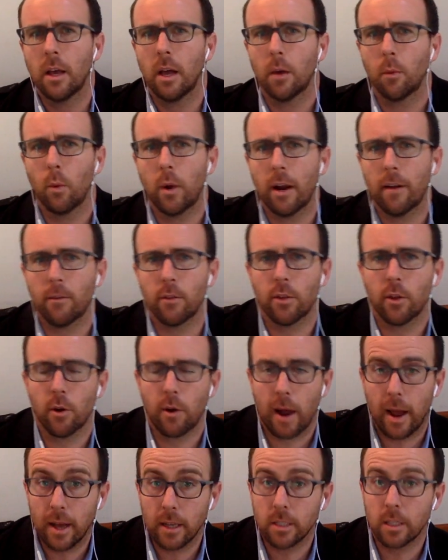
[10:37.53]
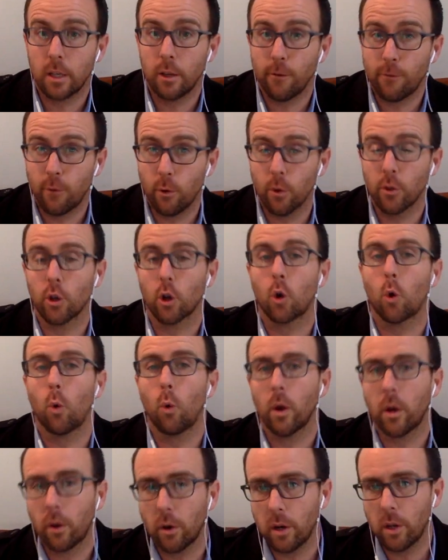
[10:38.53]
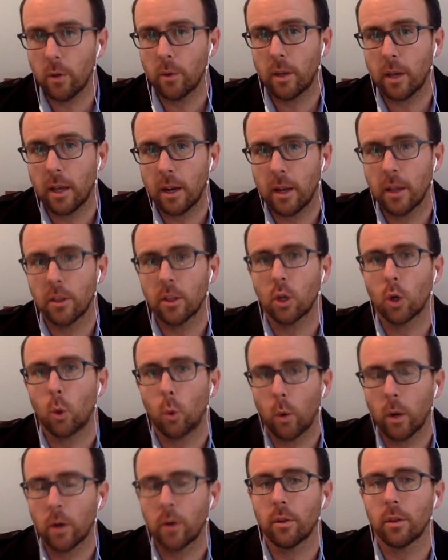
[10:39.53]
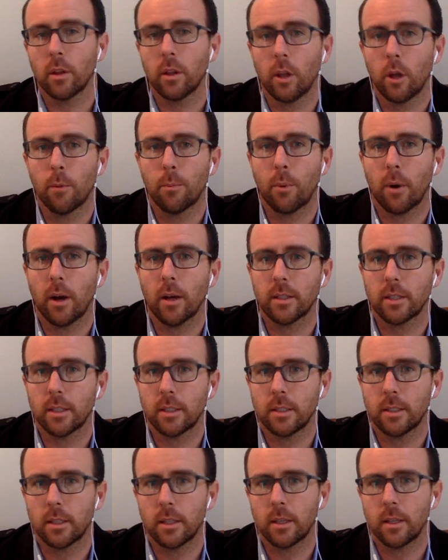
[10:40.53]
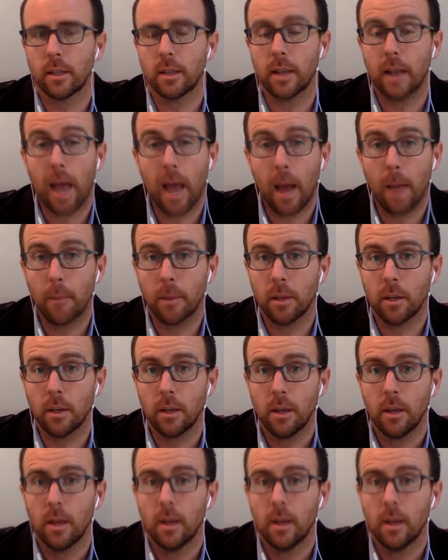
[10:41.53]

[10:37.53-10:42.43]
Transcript: Whatever they're asking you for, the quicker you get it, the quicker the loan processing can happen.